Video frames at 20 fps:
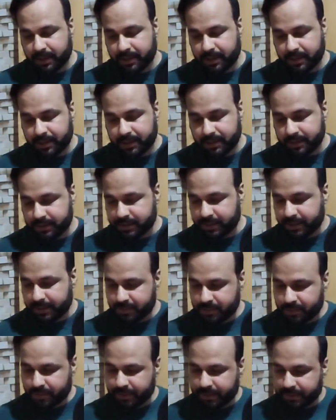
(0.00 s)
seems to
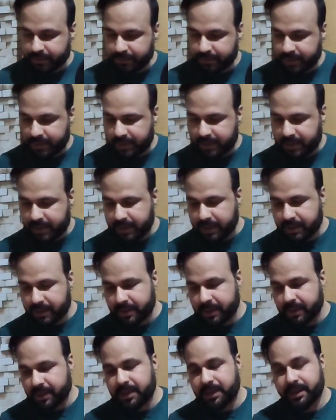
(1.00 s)
be
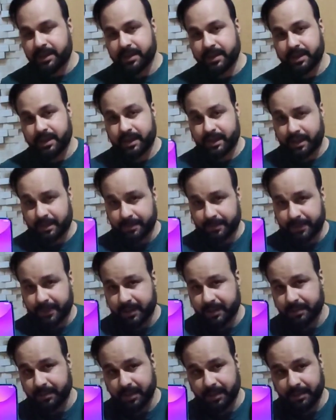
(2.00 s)
really comparable.
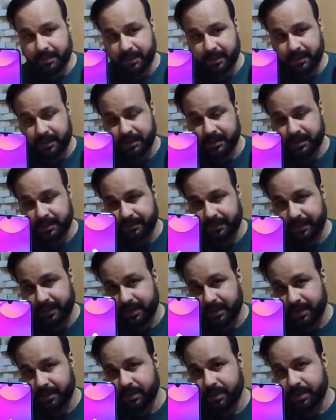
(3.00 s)
I mean, these are very
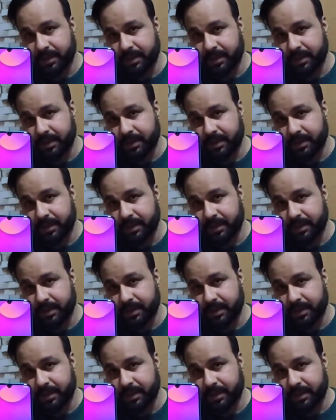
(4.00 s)
good.